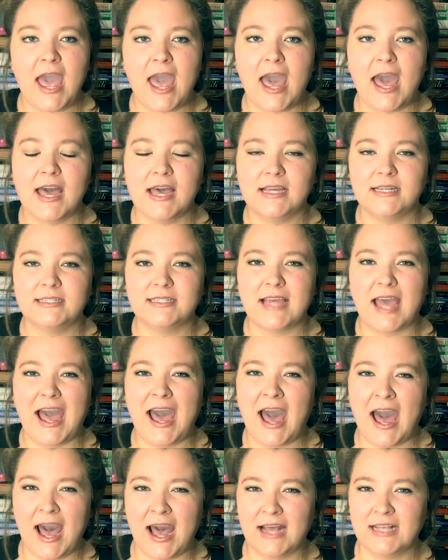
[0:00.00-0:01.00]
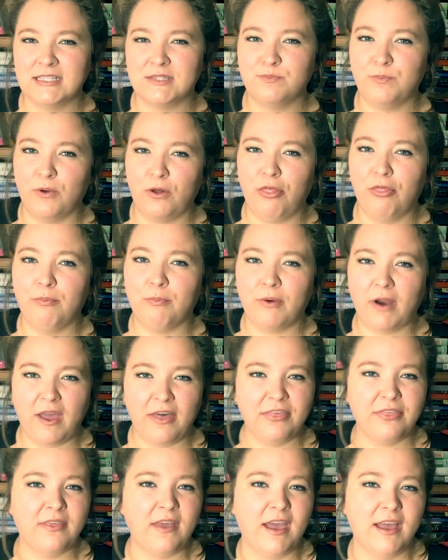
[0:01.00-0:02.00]
and has both
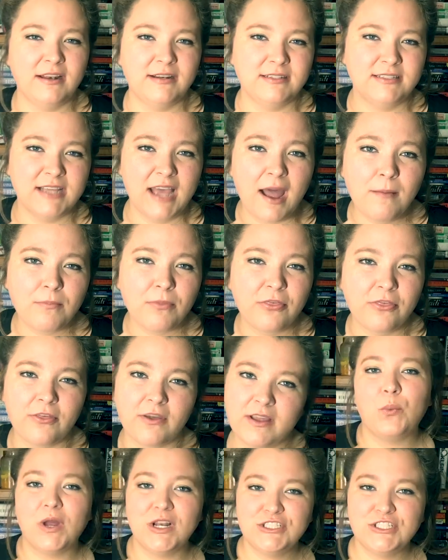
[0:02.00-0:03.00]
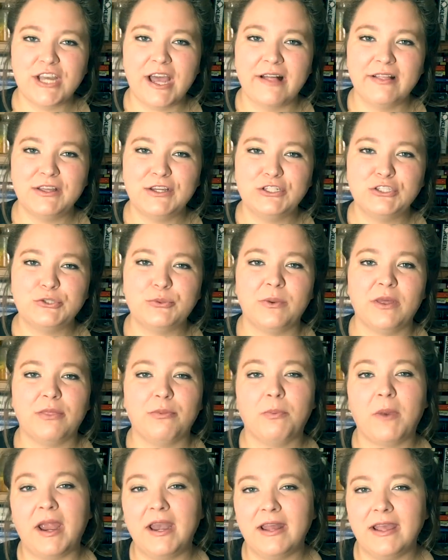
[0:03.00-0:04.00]
breadth and depth. One challenge with
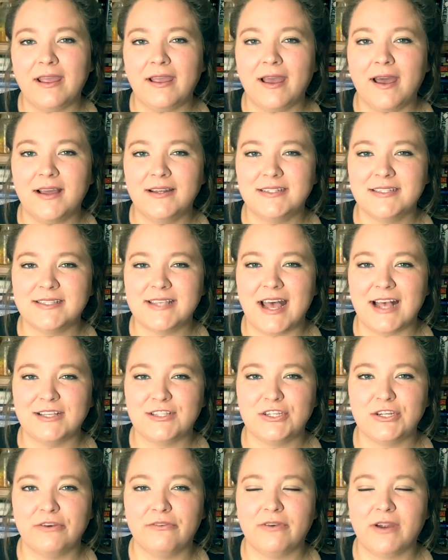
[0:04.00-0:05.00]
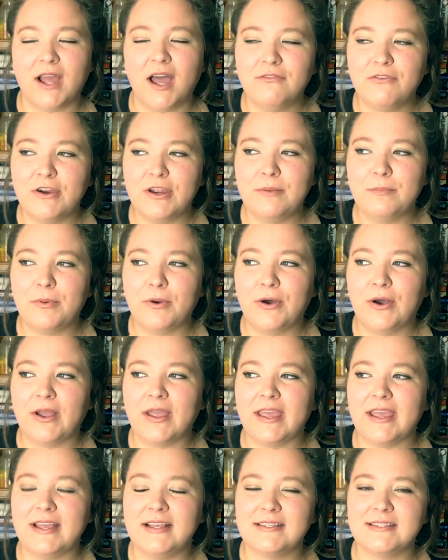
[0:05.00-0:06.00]
writing a disaster recovery book
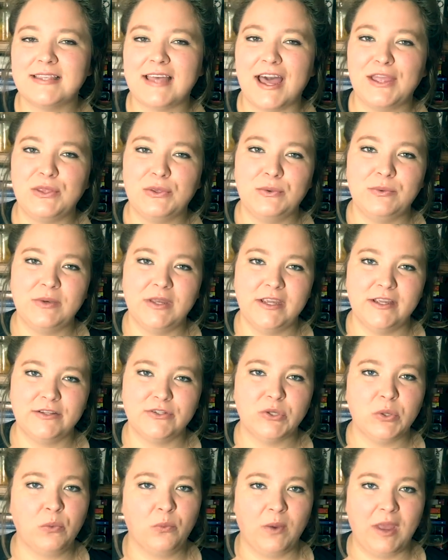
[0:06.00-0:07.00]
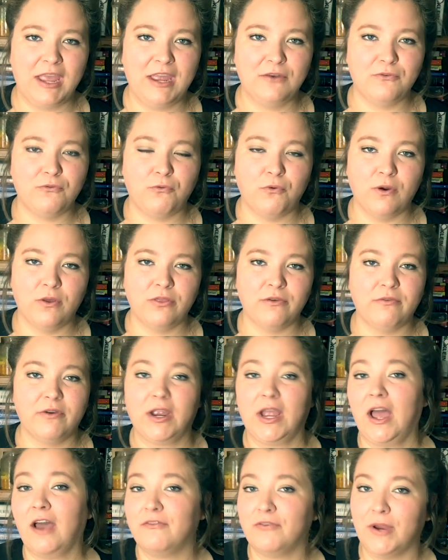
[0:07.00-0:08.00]
is that you need to wait for the
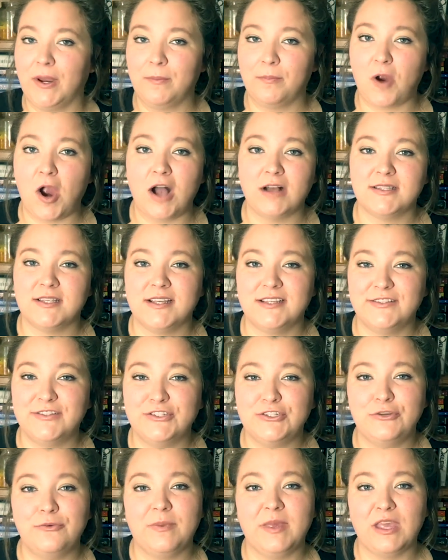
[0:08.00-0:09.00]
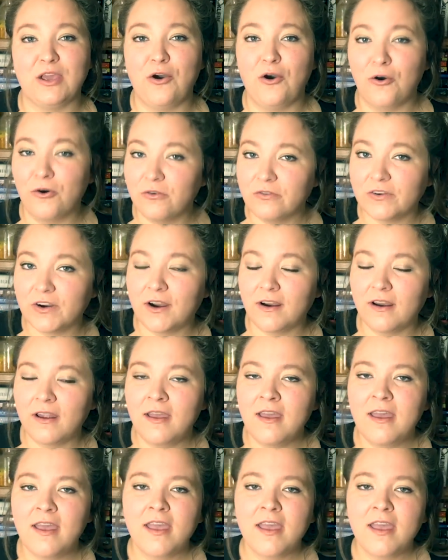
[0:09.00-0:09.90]
recovery process to be over.